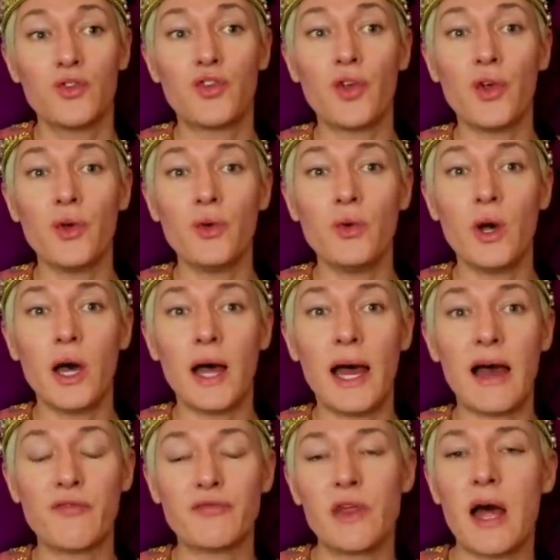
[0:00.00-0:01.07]
to uh,
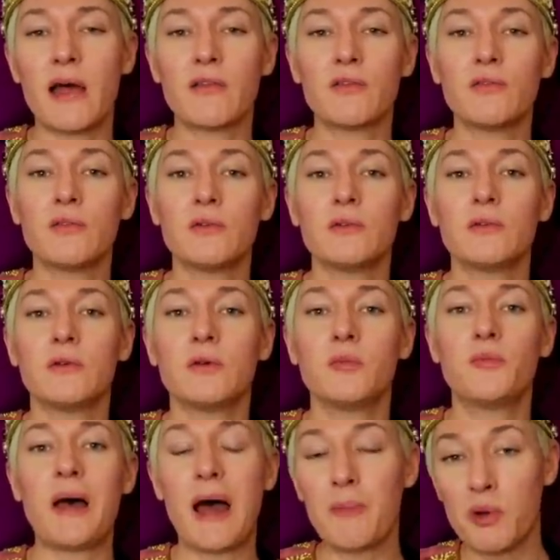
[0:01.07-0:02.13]
have that
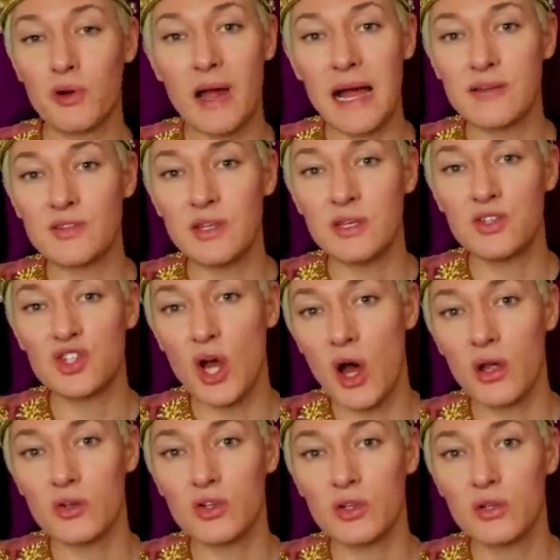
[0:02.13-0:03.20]
paparazzi
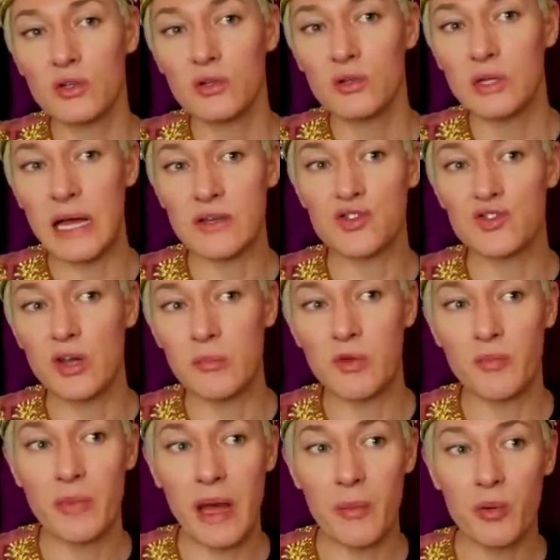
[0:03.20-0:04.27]
shot, that stream
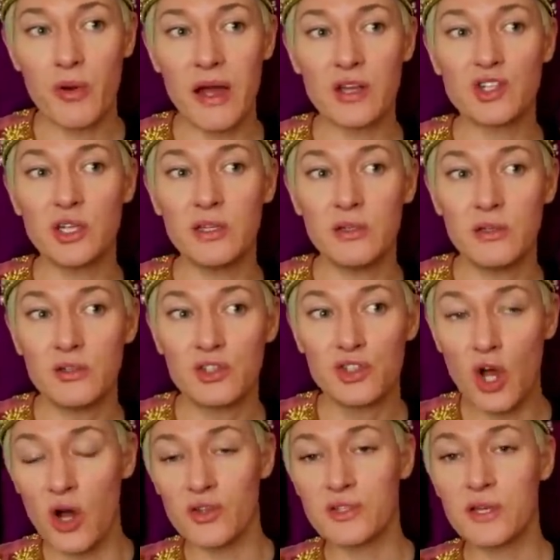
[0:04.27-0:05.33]
of paparazzi
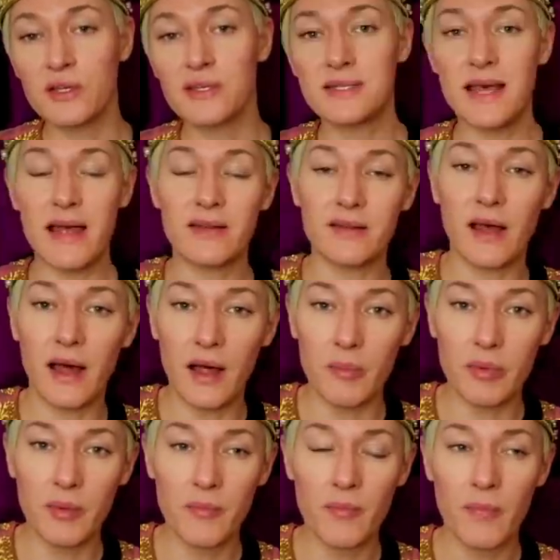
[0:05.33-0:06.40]
shots set
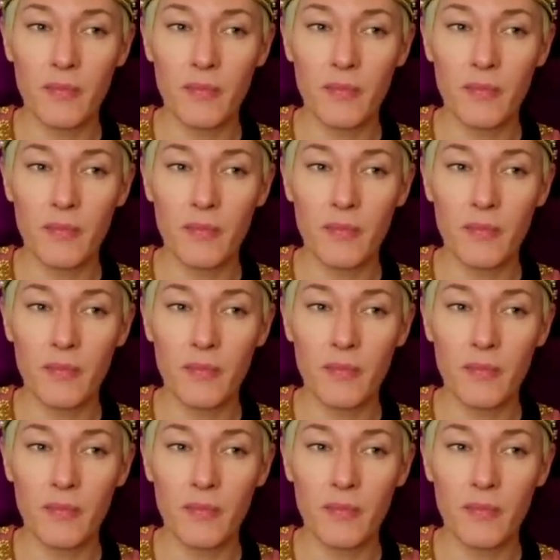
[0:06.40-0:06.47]
up.